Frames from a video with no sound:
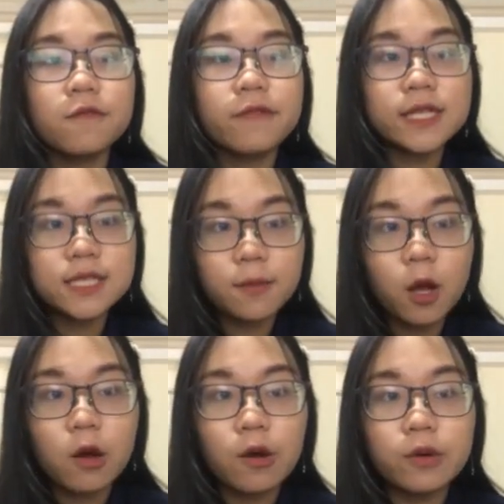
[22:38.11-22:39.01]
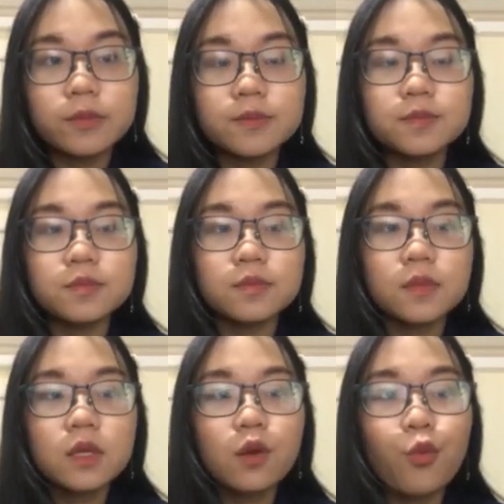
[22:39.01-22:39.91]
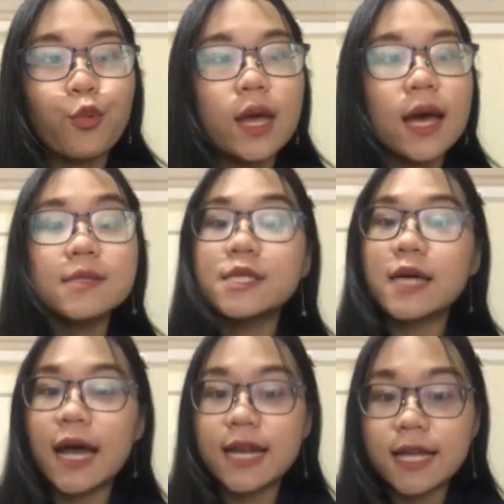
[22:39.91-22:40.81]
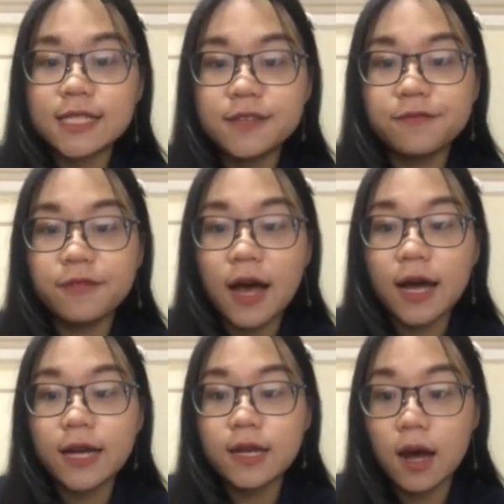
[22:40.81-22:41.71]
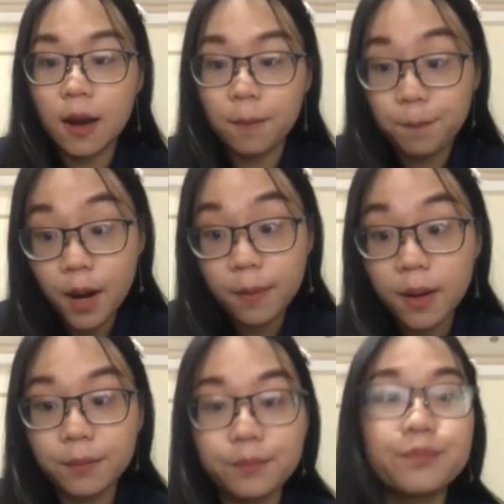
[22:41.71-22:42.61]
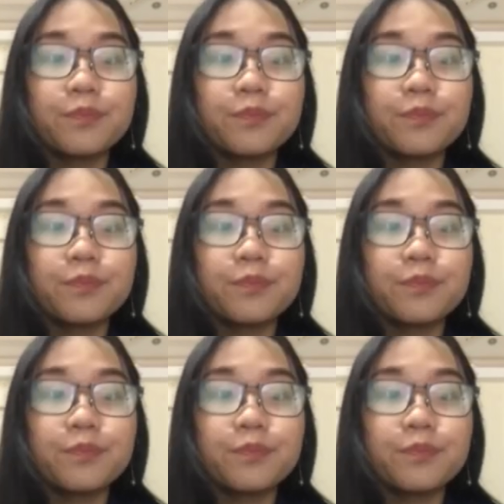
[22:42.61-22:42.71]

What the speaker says: First of all, we have to identify the problem.